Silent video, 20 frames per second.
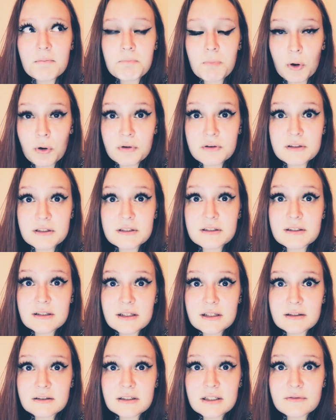Morrison's are
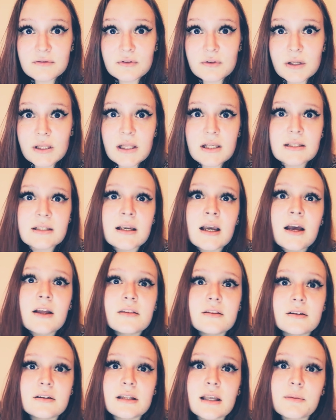guilty of doing this,
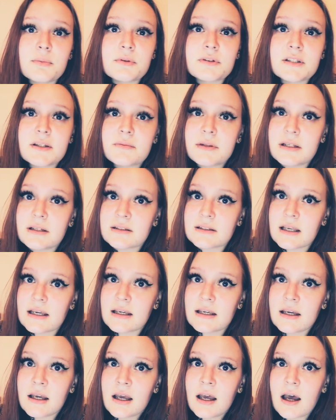they'll label something as,
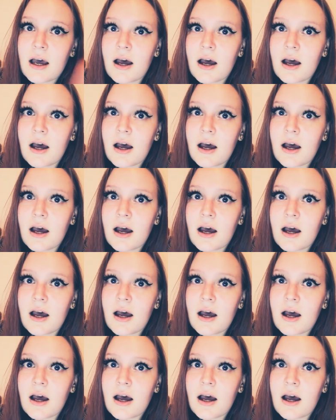like,